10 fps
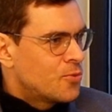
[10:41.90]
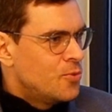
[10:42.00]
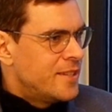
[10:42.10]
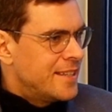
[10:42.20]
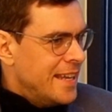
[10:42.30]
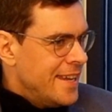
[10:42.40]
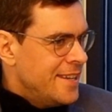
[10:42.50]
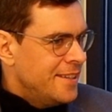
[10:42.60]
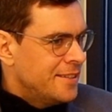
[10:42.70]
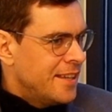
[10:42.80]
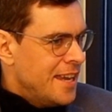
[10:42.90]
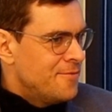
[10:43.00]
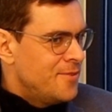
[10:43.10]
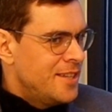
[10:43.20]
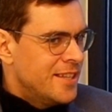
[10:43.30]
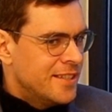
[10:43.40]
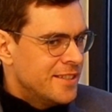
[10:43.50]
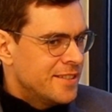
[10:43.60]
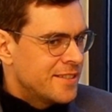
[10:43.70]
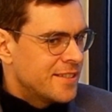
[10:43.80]
today, NVIDIA
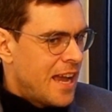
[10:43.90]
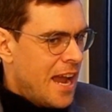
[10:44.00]
is,